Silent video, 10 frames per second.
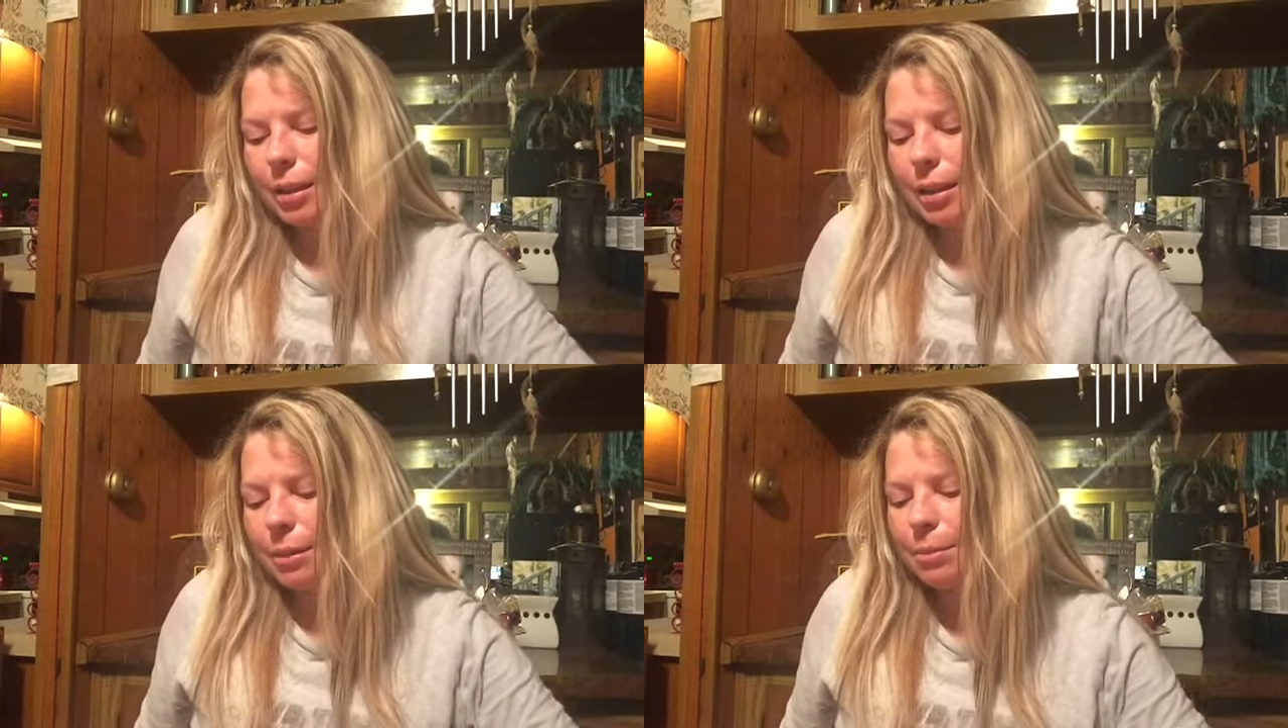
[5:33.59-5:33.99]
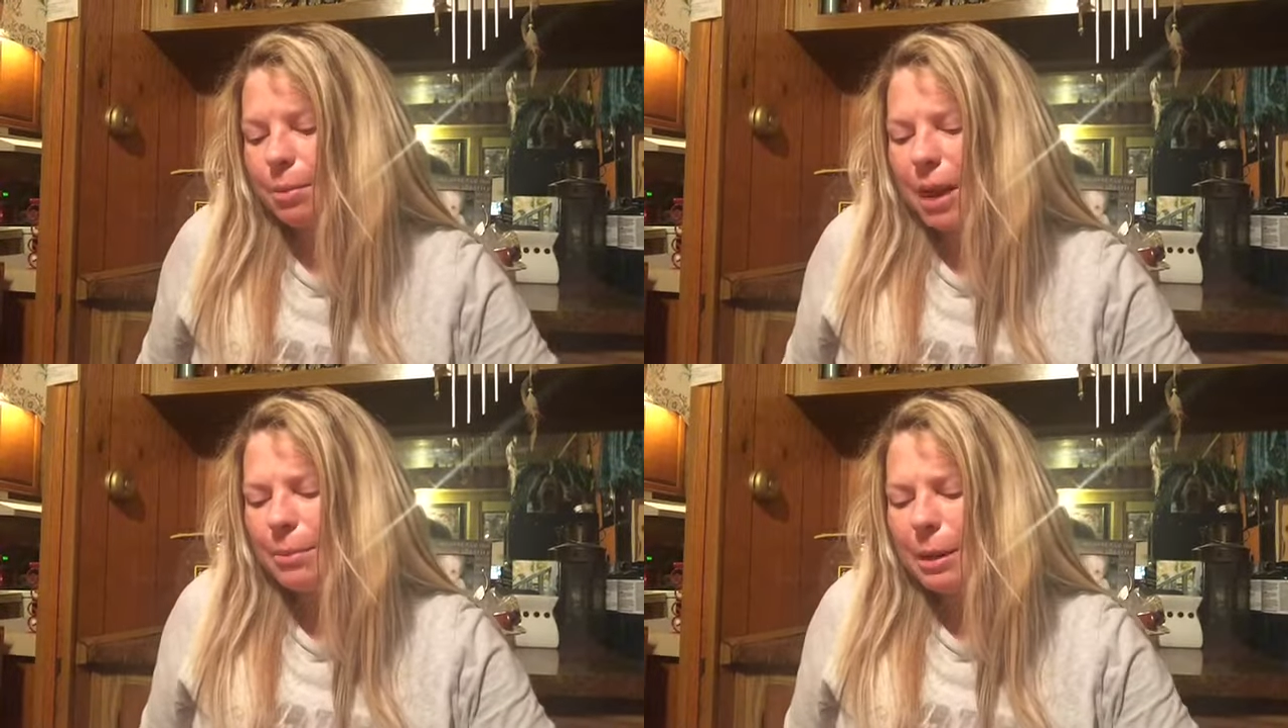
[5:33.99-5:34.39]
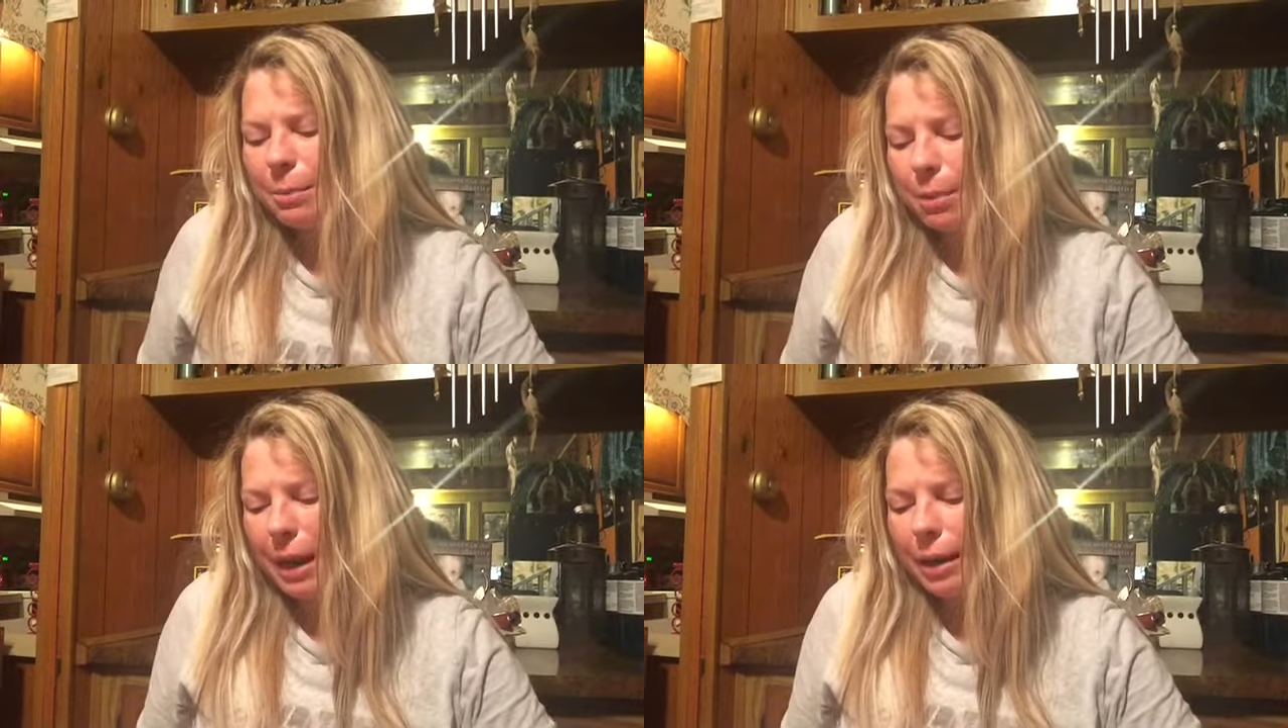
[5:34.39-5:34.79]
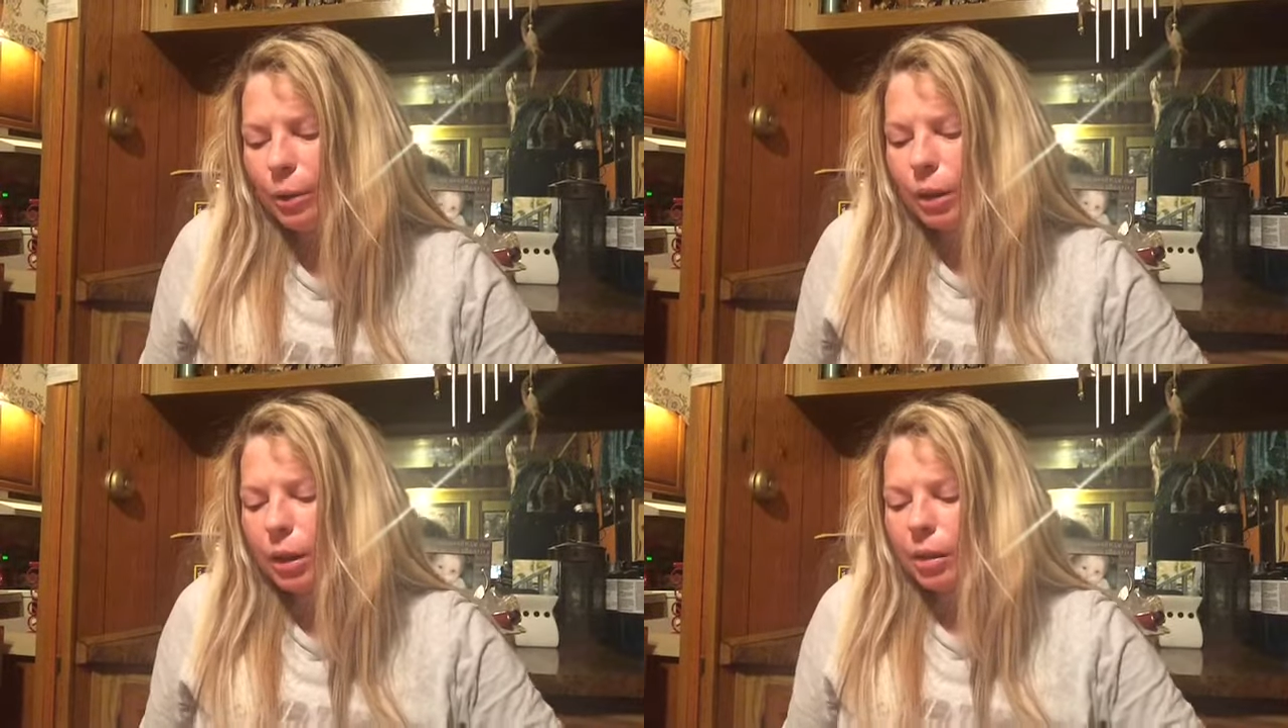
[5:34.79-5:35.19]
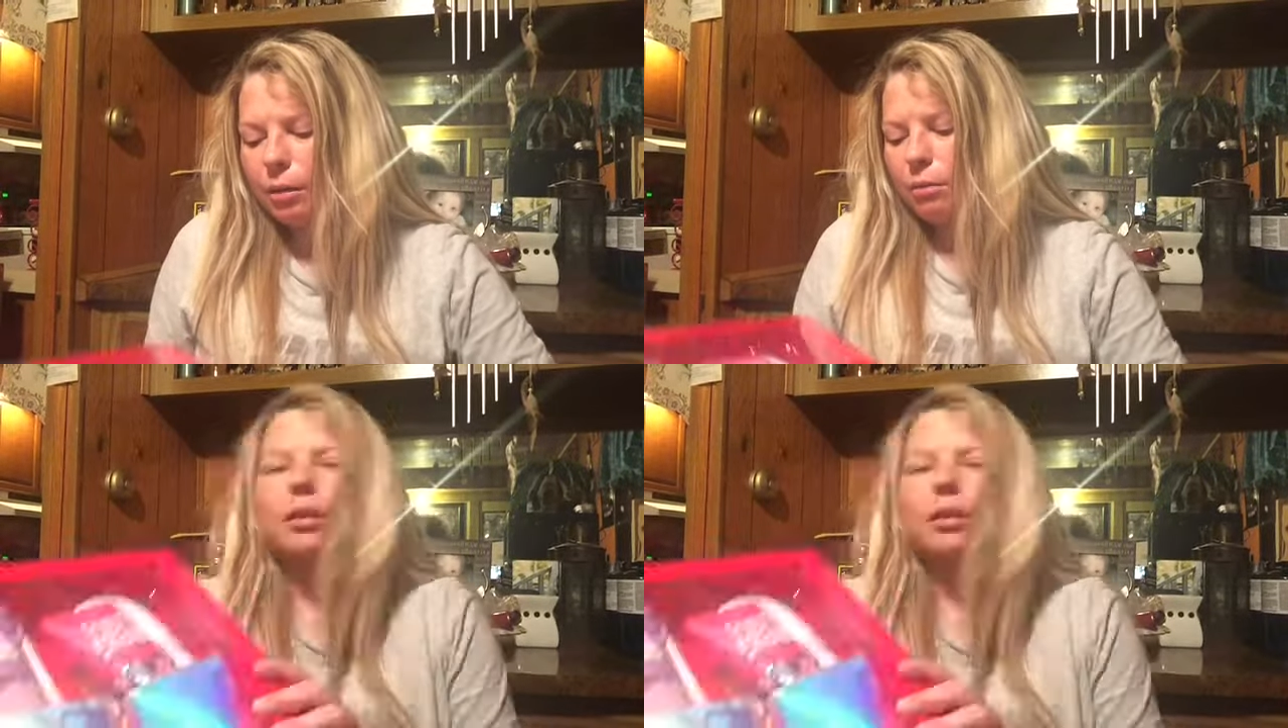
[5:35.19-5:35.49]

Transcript: It says baby power.